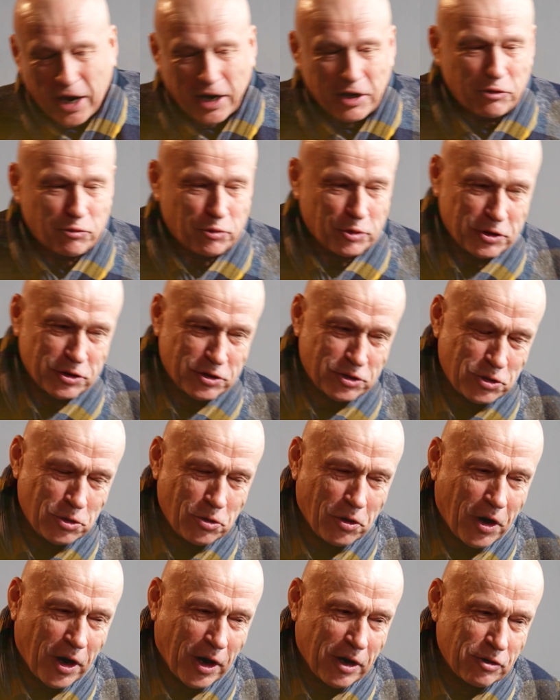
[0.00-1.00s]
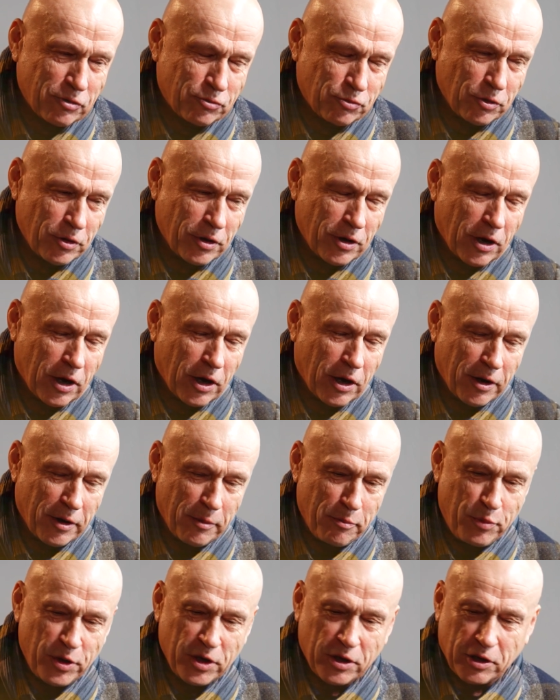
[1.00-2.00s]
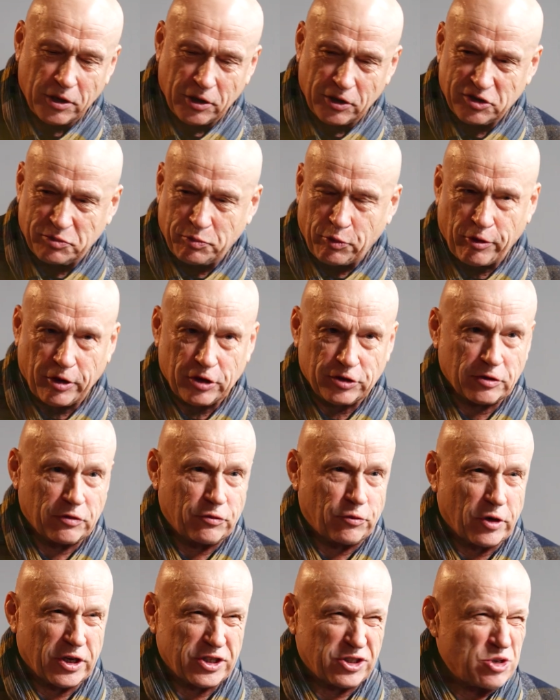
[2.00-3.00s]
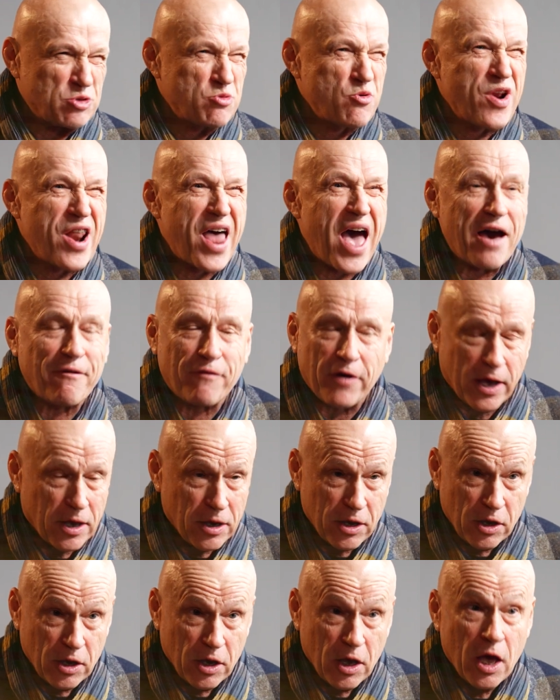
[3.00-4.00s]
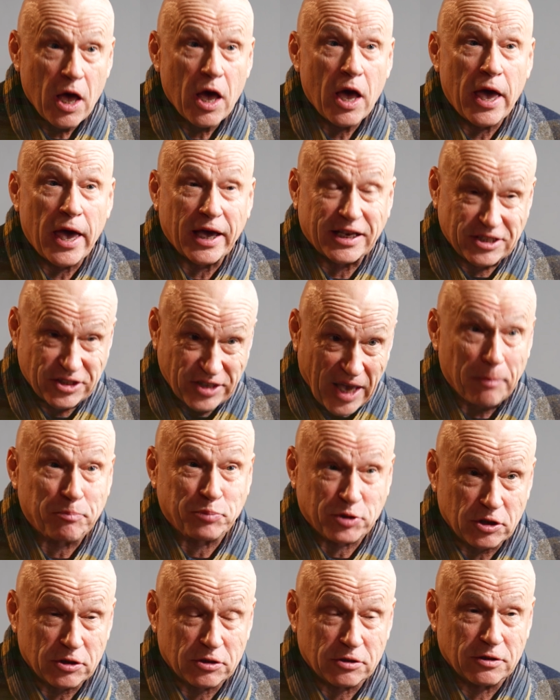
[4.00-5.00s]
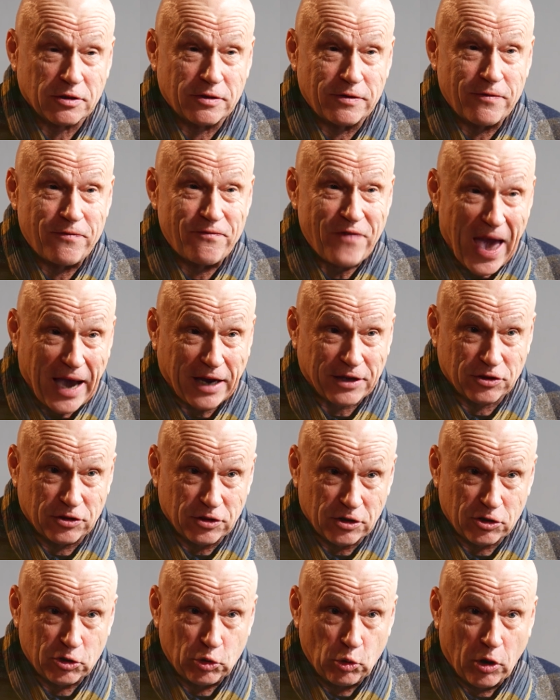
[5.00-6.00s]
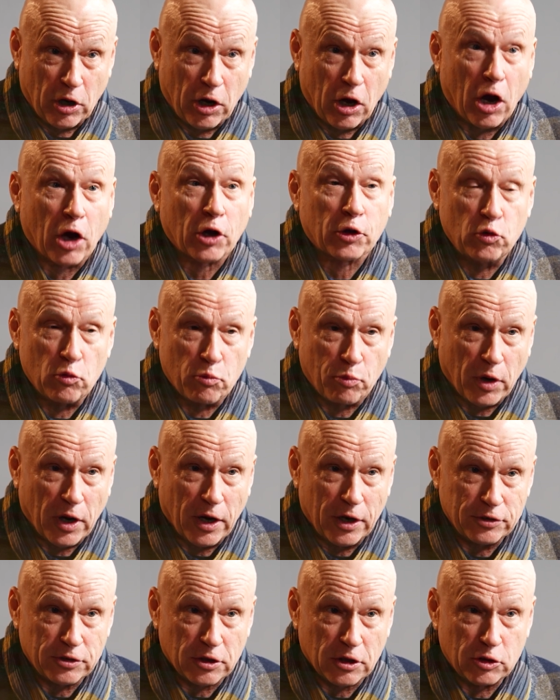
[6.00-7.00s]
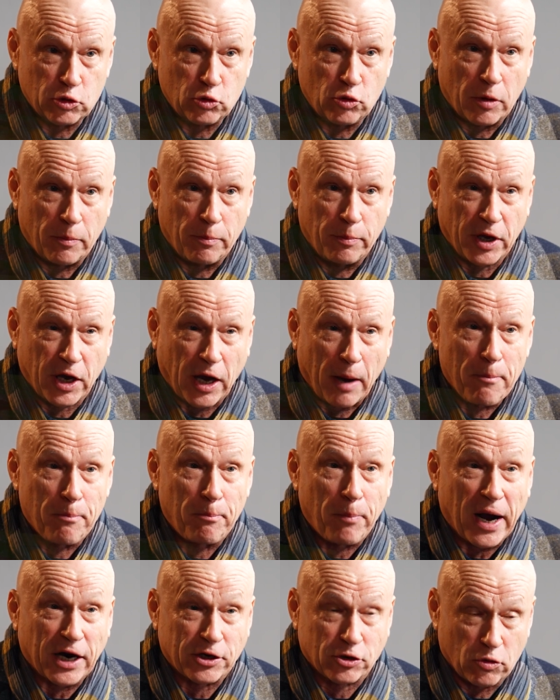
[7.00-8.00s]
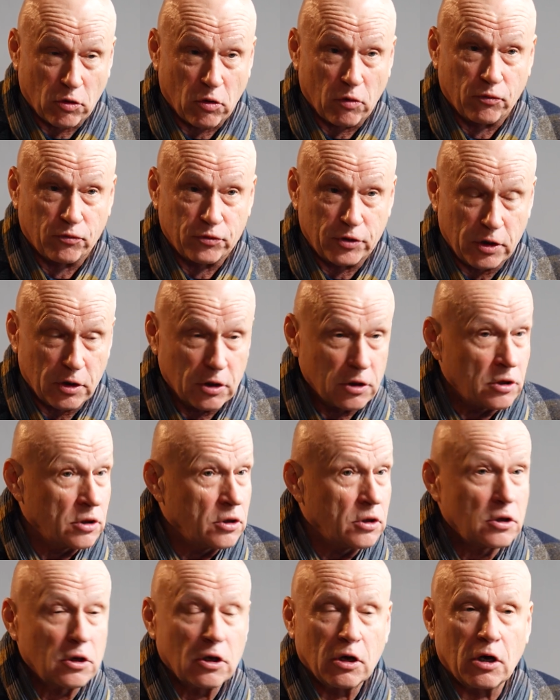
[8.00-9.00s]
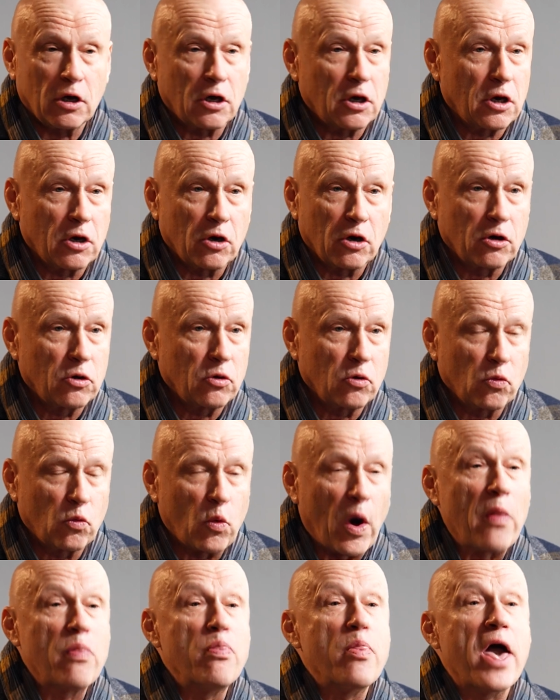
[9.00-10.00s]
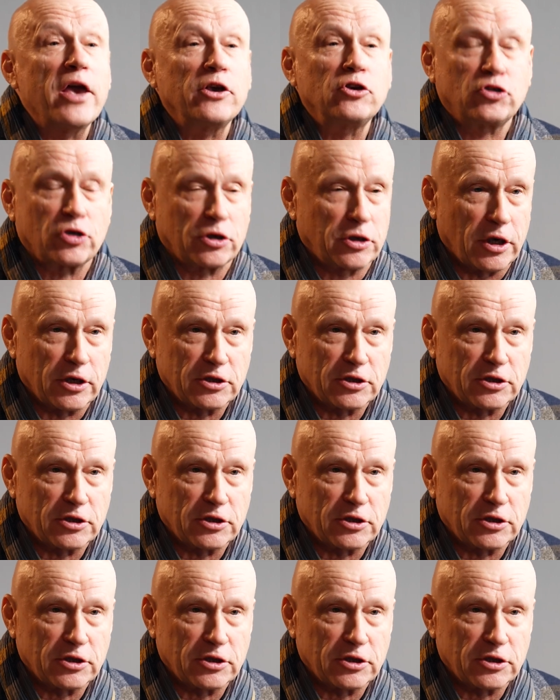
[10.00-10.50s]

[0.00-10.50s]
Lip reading: countries, your country, are a big inspiration for us. You never accepted the fact that you are occupied and you have become part of the one nation,